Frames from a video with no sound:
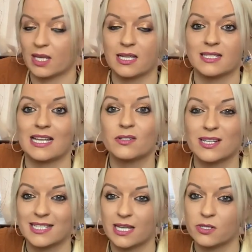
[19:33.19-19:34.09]
et
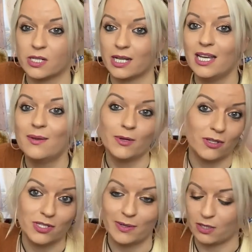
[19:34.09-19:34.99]
cetera, et cetera. But
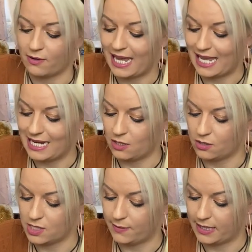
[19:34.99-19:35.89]
you're doing great in
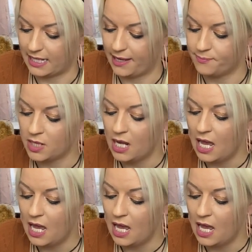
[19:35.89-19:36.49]
not doing that.